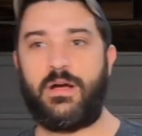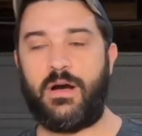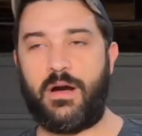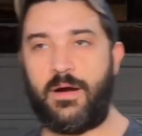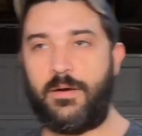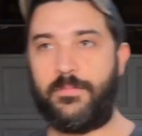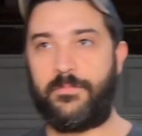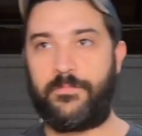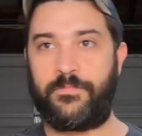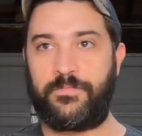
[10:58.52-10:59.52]

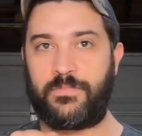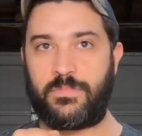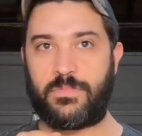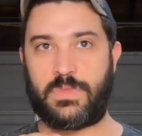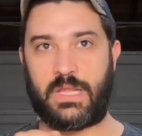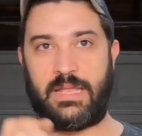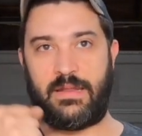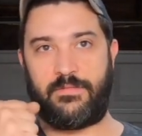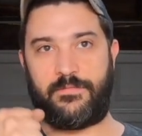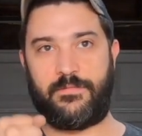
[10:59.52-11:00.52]

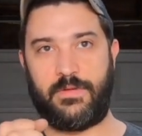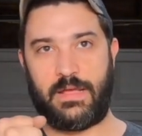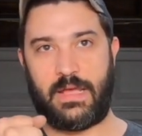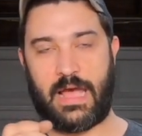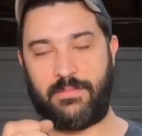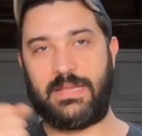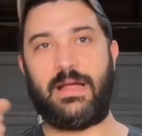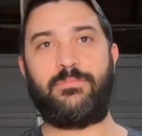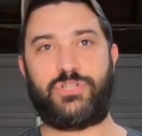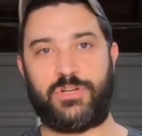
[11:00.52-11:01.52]
And I mean,
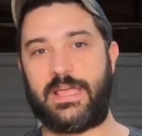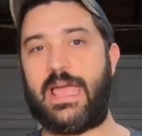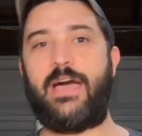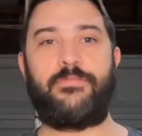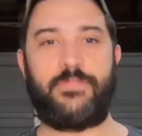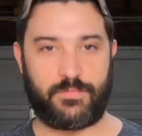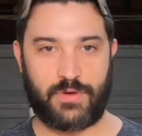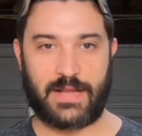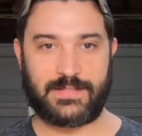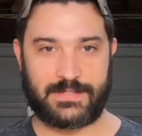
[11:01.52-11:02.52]
I'm sure they have
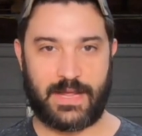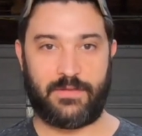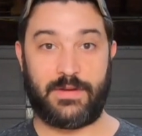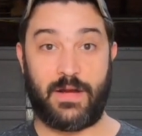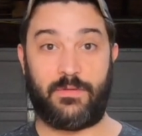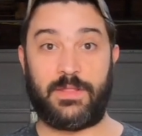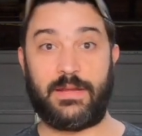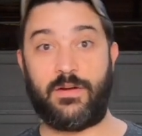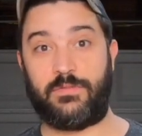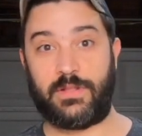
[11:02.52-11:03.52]
process down now where they
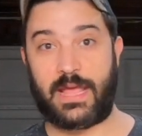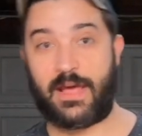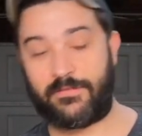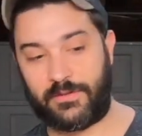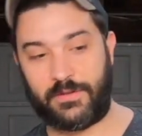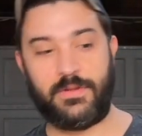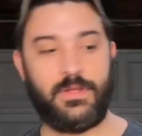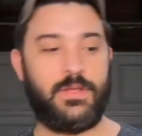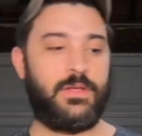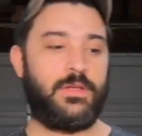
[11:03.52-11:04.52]
don't really have to,
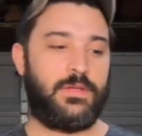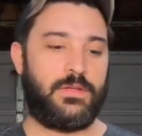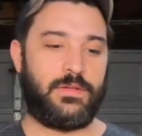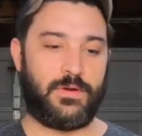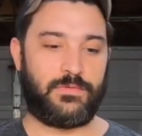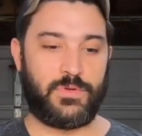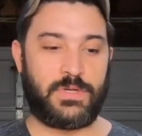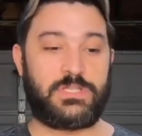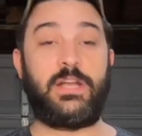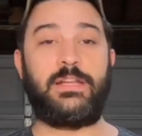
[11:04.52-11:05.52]
you know, do
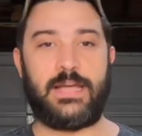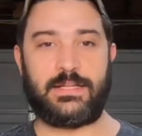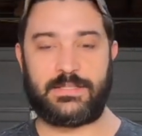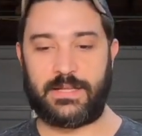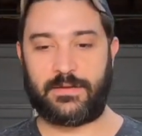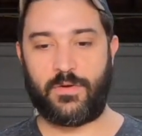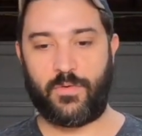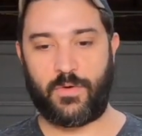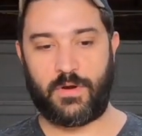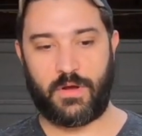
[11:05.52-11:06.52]
a ton of testing
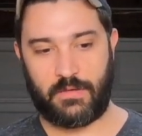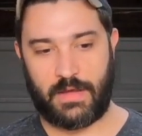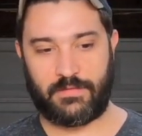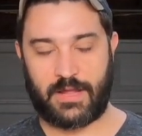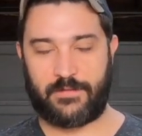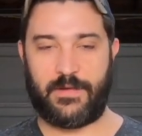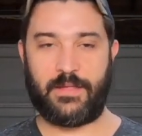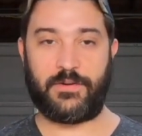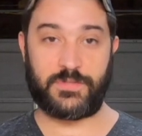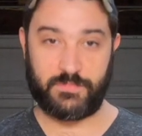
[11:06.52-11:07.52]
or have a lot of
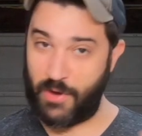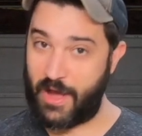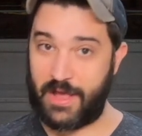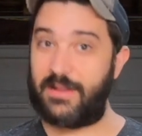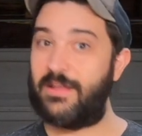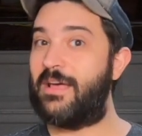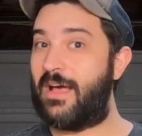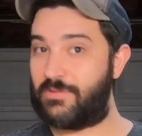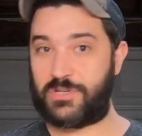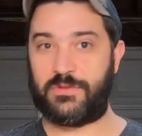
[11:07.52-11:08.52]
failures, but
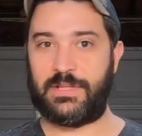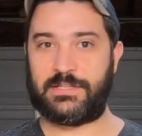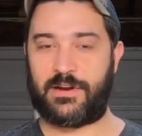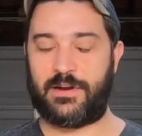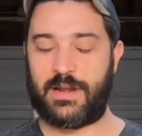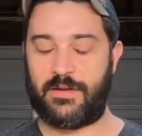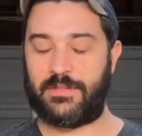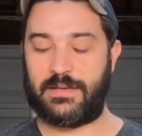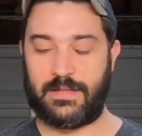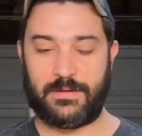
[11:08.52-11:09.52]
I'm sure when they started out,
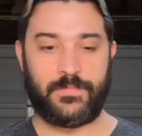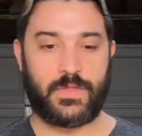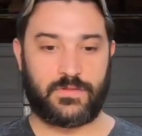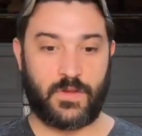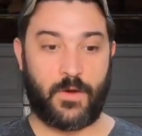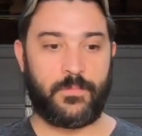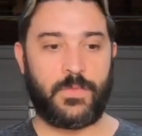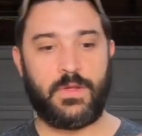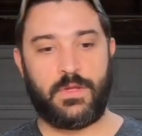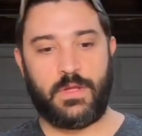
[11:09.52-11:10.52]
they did. So
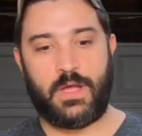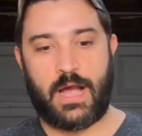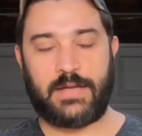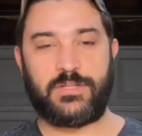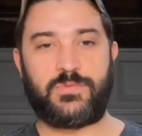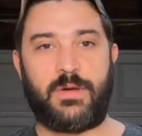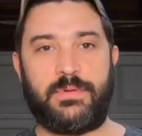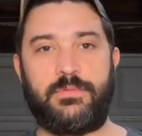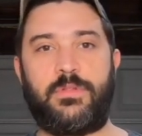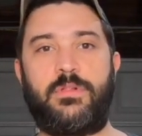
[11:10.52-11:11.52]
I just want
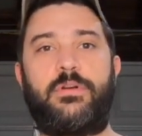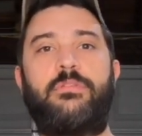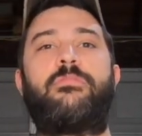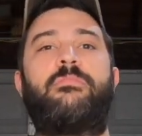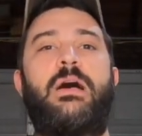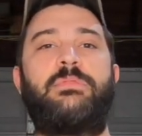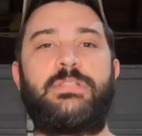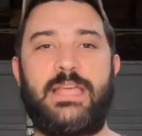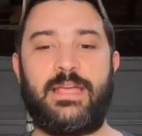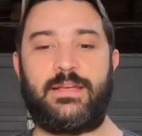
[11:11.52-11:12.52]
people to learn from my
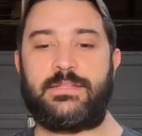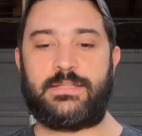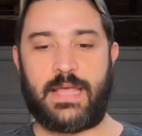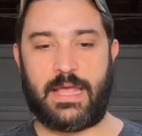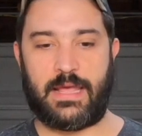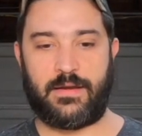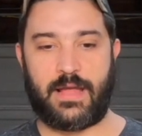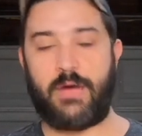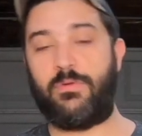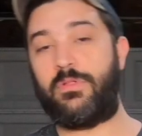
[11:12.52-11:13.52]
mistakes, and
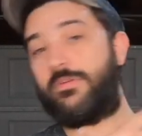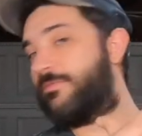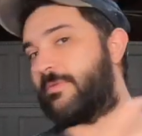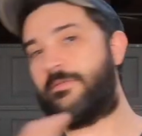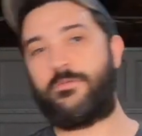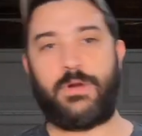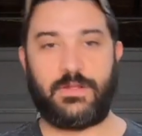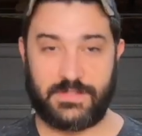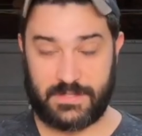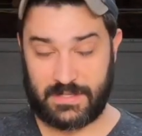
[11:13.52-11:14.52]
I will learn from everyone
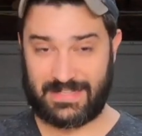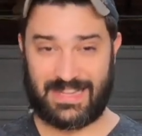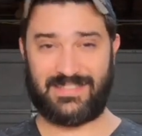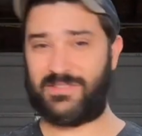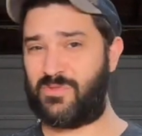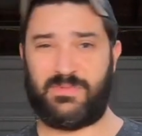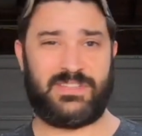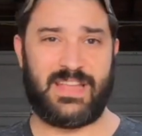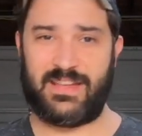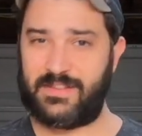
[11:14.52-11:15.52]
else's successes or
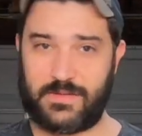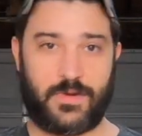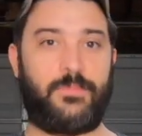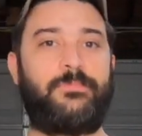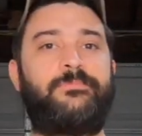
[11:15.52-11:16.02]
mistakes. So